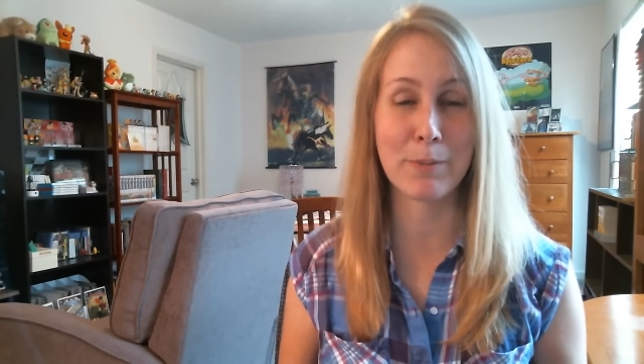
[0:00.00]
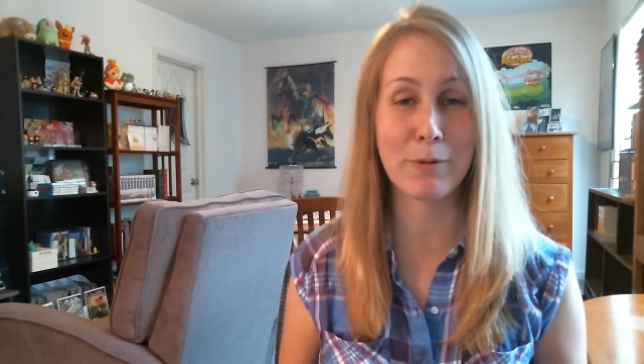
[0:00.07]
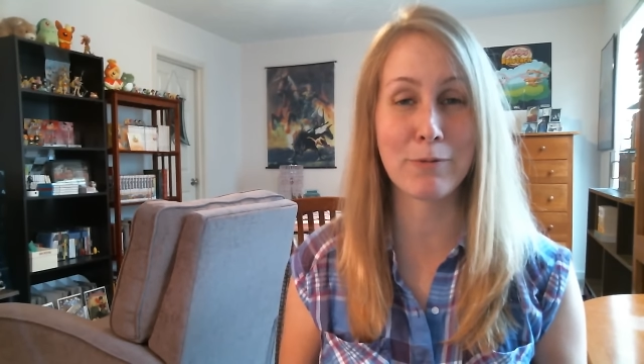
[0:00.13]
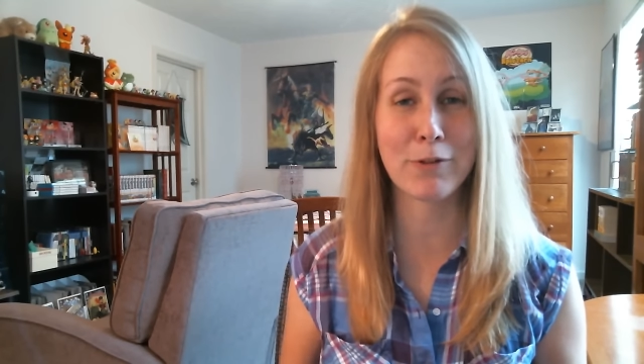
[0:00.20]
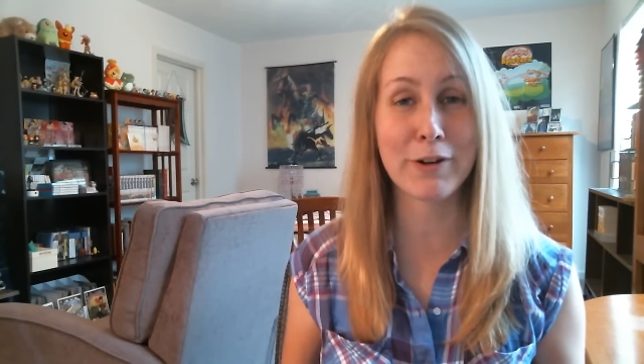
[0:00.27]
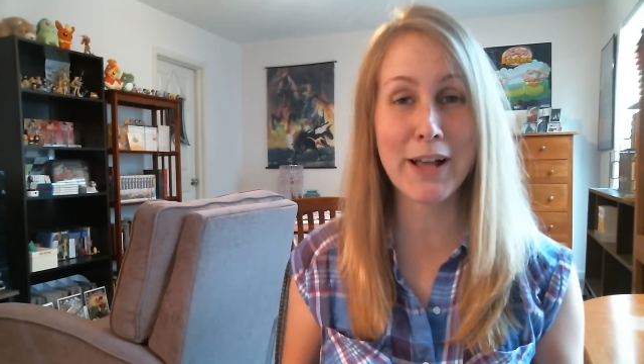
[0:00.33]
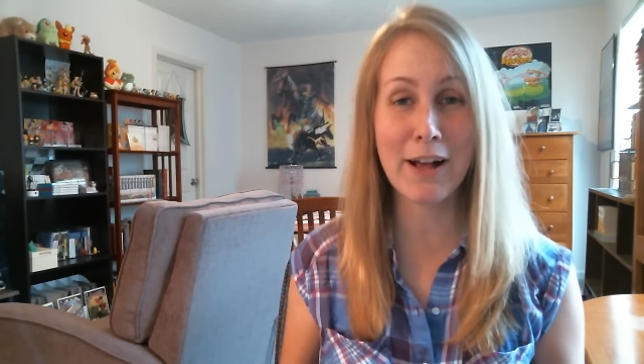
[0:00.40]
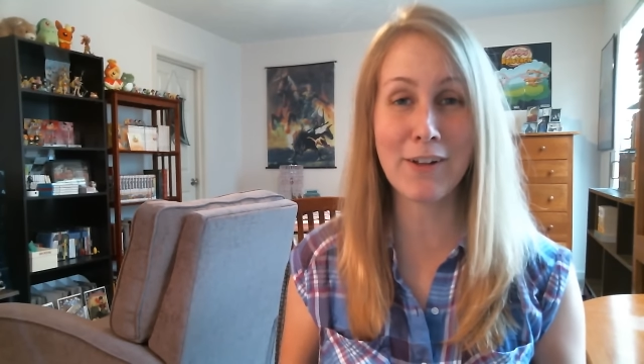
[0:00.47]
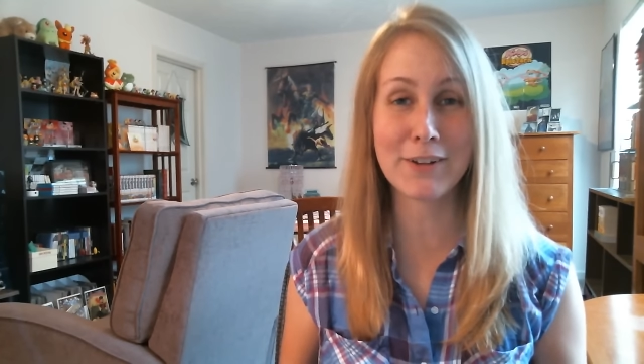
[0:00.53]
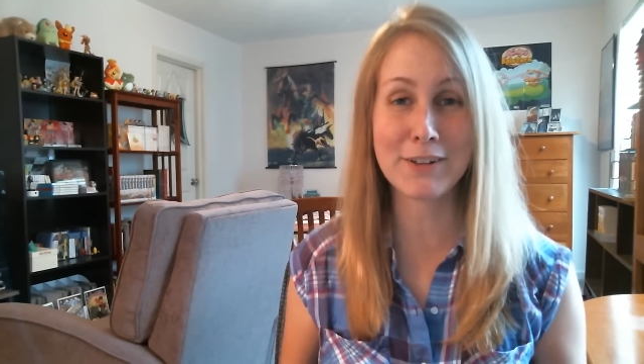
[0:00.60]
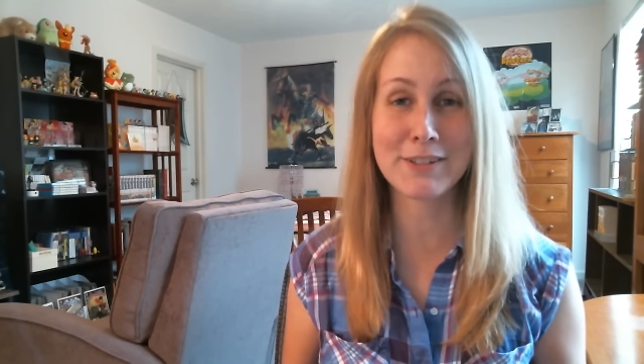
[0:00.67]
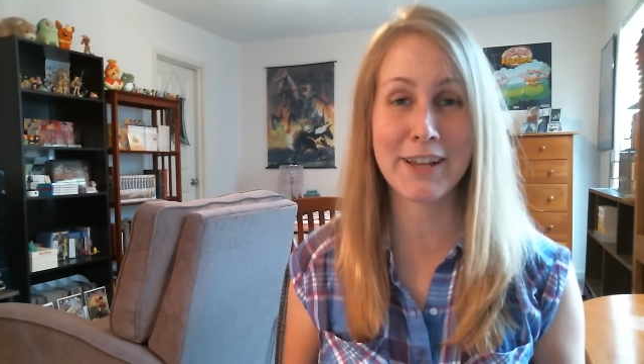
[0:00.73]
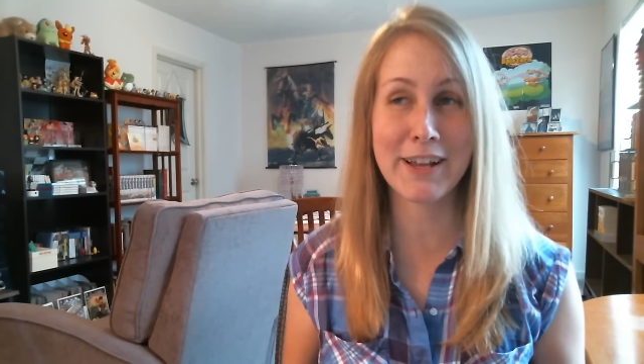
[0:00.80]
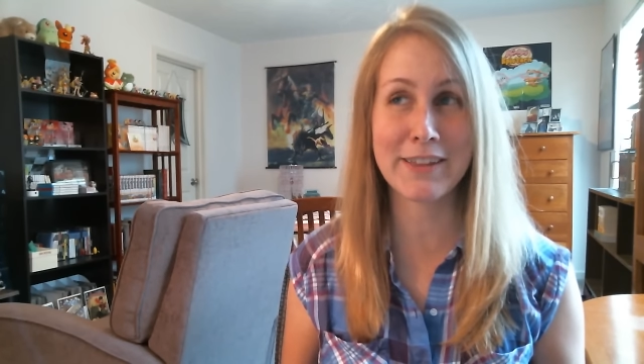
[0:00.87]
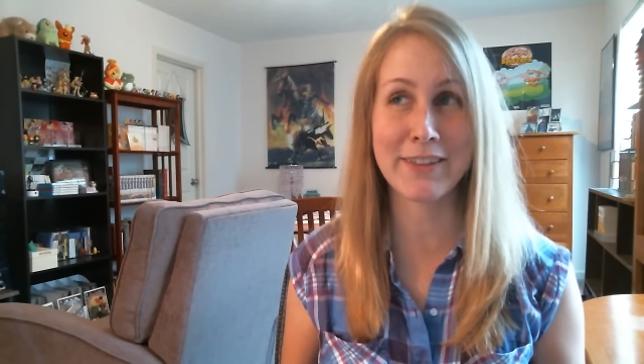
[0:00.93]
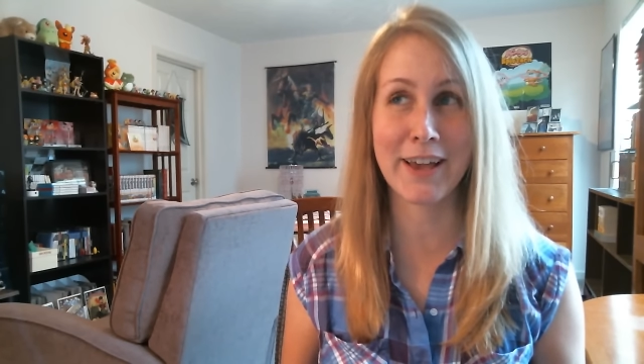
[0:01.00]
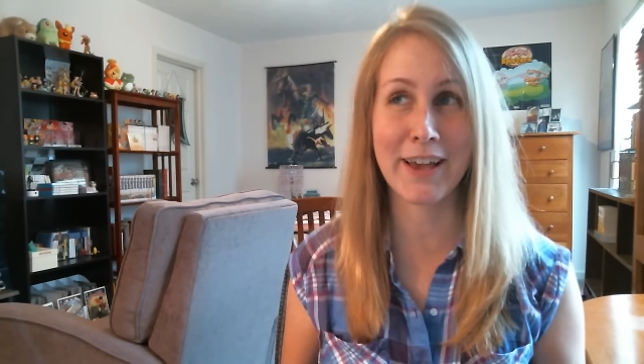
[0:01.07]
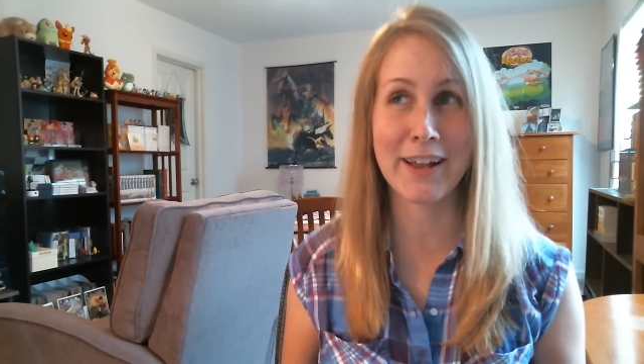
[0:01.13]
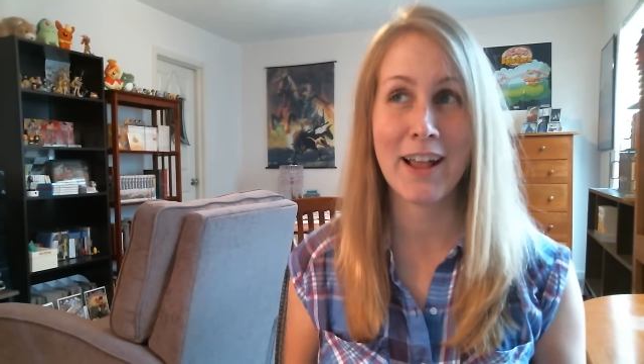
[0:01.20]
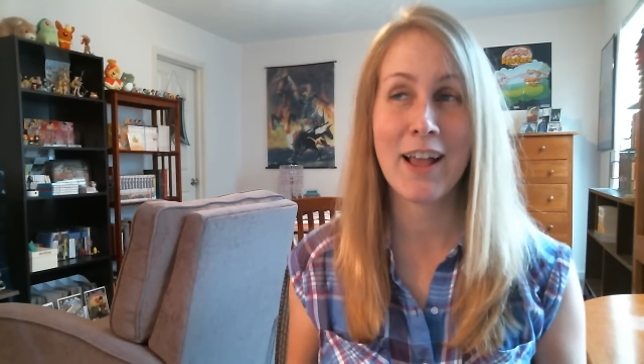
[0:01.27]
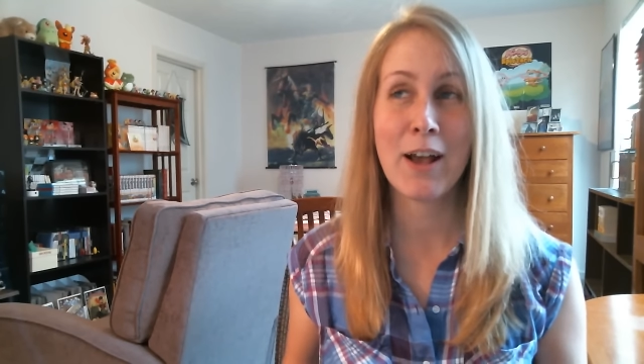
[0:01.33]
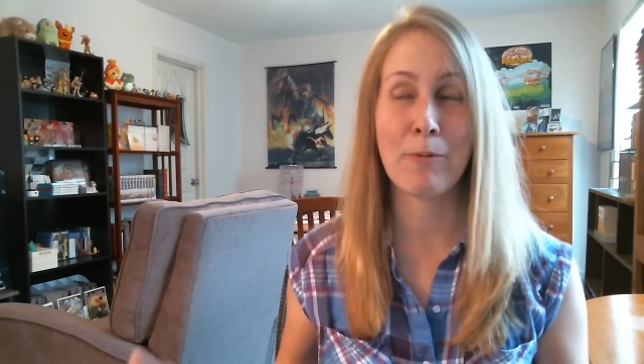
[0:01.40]
but for now I'll say
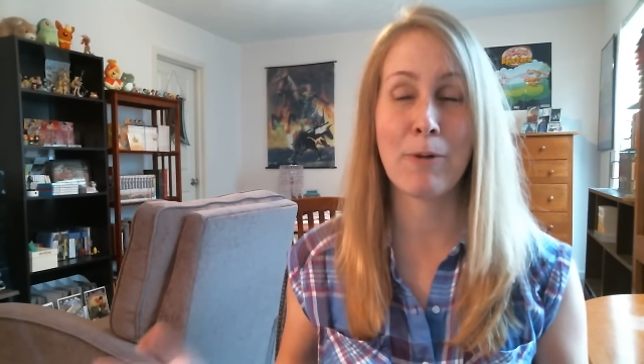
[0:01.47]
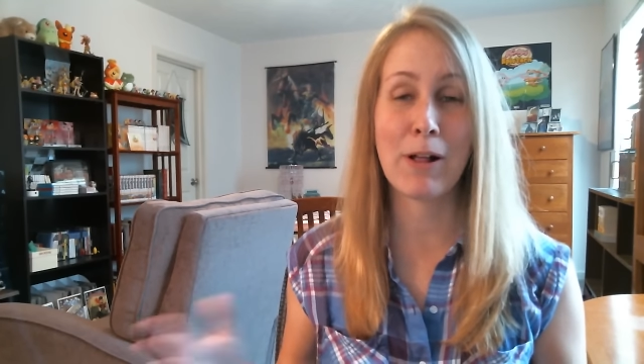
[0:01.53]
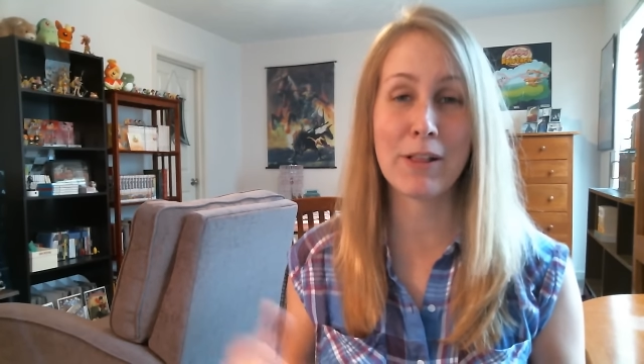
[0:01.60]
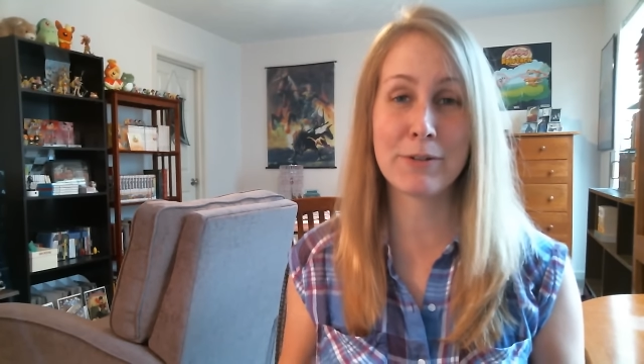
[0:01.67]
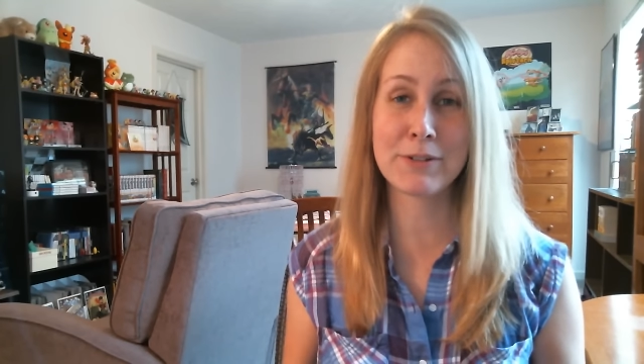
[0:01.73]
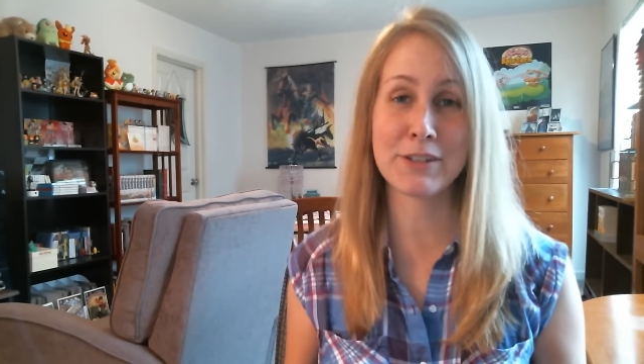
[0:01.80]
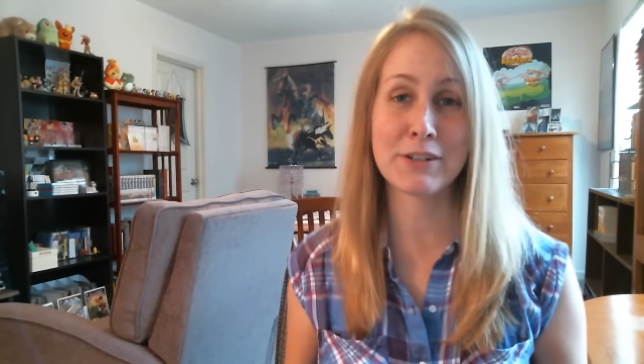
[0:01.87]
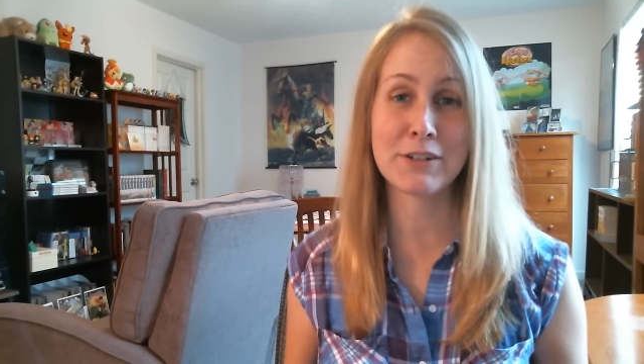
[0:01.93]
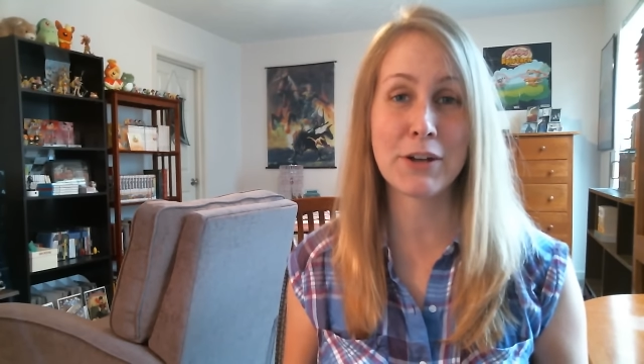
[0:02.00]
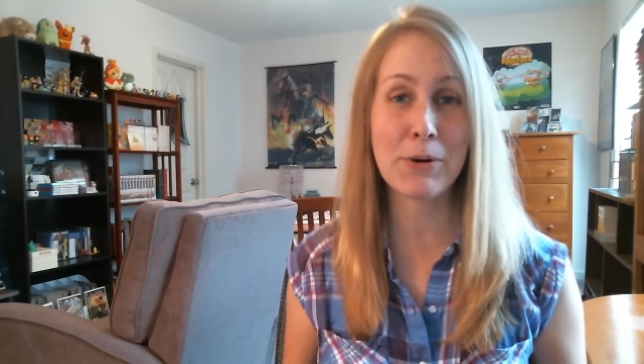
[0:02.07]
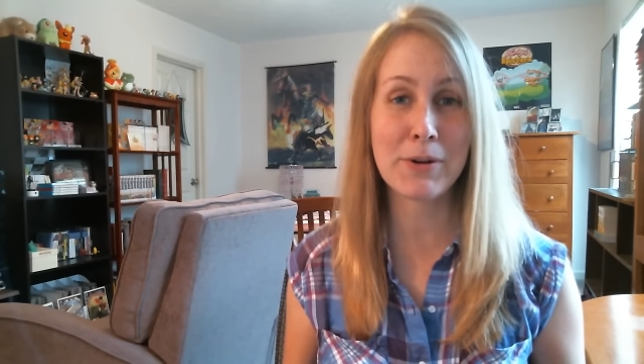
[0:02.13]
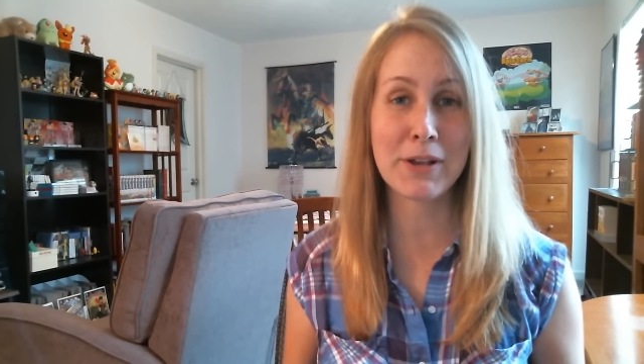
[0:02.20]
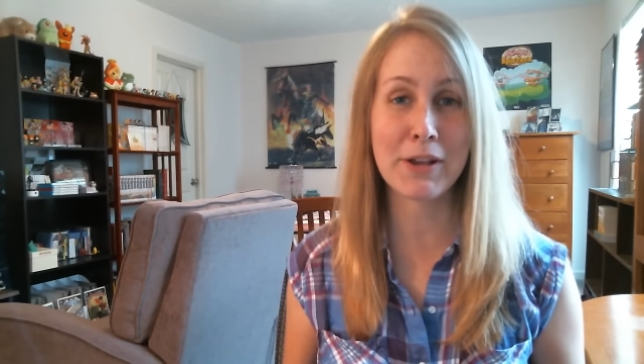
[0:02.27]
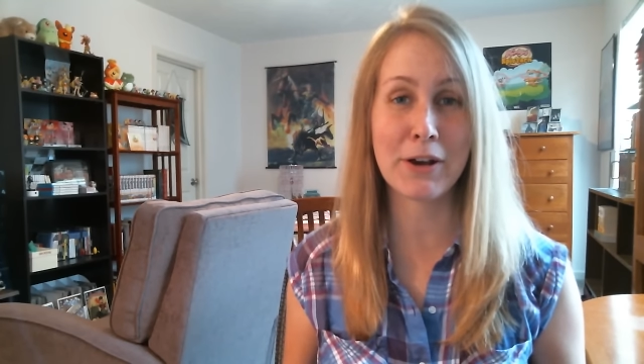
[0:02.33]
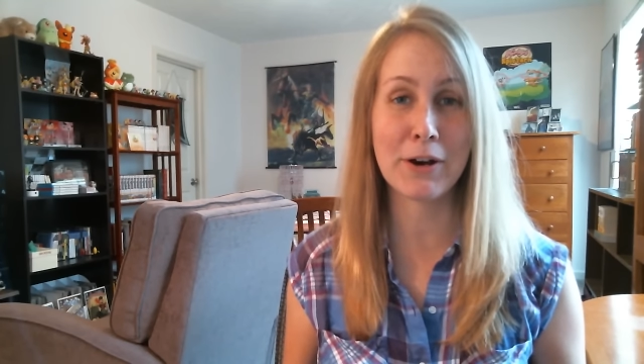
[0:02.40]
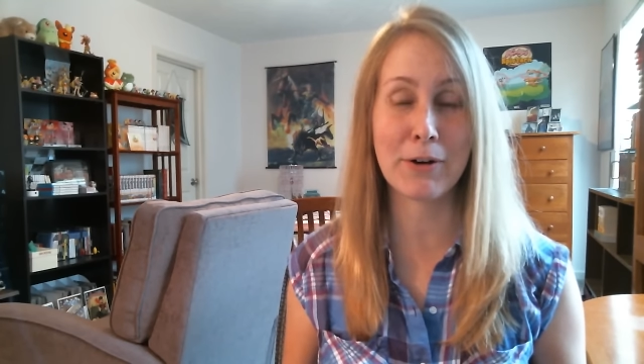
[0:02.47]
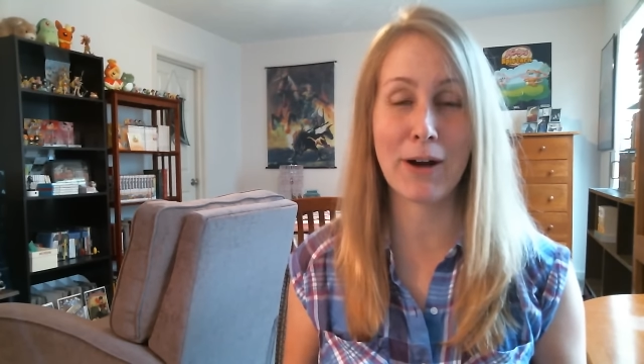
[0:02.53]
that while I was in Tokyo,